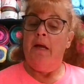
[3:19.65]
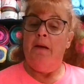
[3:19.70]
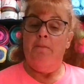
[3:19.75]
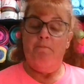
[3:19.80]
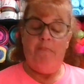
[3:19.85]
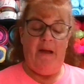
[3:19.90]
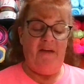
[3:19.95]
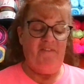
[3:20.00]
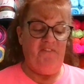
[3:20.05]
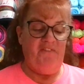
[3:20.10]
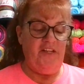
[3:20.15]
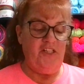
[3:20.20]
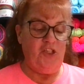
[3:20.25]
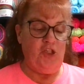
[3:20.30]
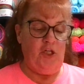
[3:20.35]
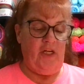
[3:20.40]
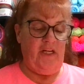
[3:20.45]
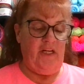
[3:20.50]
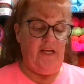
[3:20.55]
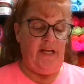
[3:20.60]
my
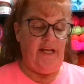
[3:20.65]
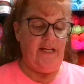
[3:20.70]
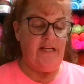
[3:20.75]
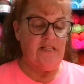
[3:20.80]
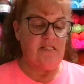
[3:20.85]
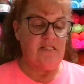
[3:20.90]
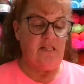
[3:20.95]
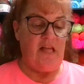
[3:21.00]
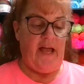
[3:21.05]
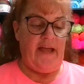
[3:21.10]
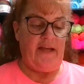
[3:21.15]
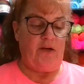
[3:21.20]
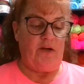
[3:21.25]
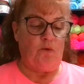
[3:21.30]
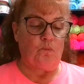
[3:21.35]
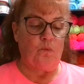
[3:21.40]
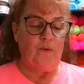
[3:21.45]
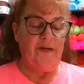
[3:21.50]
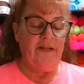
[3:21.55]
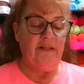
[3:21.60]
vision is like
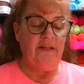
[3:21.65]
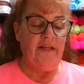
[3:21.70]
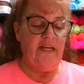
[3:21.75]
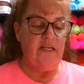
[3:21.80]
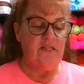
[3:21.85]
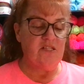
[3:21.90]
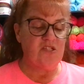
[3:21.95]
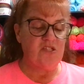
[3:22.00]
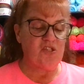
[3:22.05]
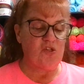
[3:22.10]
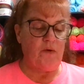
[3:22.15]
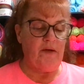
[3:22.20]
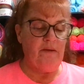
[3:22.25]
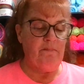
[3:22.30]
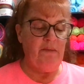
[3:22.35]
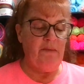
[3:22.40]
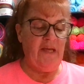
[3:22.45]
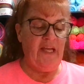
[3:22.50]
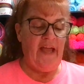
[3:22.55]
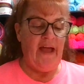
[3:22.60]
really
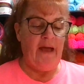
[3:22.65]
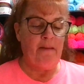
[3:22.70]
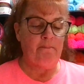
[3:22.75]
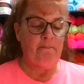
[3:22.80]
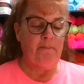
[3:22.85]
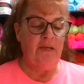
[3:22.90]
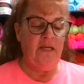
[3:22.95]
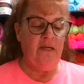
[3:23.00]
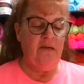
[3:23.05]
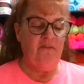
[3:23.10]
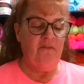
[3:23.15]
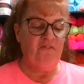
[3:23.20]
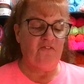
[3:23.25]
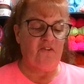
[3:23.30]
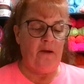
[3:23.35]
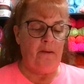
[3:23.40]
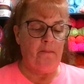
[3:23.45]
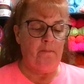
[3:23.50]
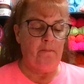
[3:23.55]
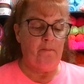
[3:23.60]
screaming at me
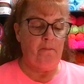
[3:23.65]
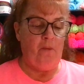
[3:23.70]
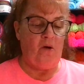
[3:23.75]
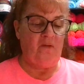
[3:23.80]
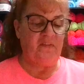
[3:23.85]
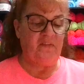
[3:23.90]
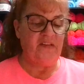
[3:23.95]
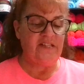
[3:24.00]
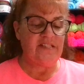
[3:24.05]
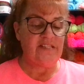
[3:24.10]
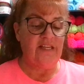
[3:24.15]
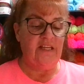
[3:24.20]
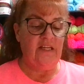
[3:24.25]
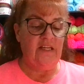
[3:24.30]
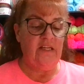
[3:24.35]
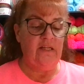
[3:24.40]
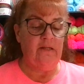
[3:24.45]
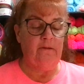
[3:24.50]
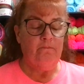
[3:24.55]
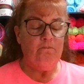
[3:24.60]
from all this
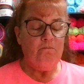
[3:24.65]
heat.